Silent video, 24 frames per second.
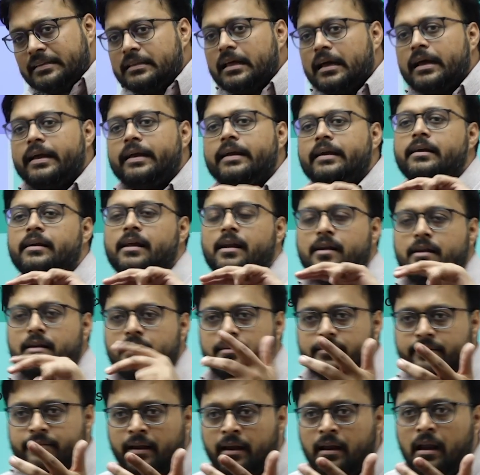the
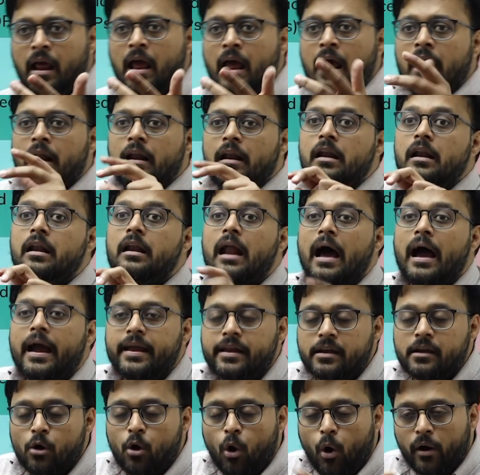international
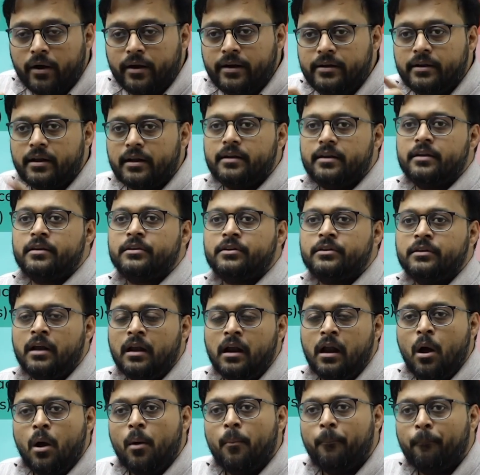line or international
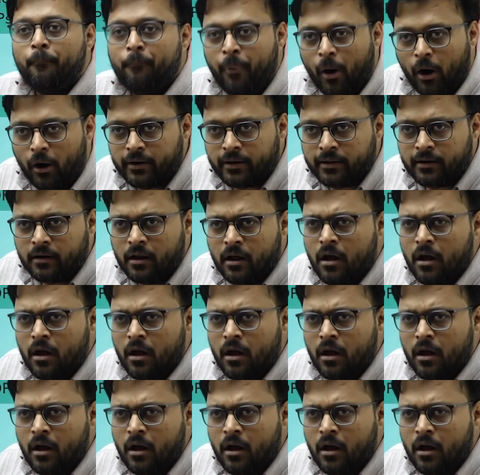border.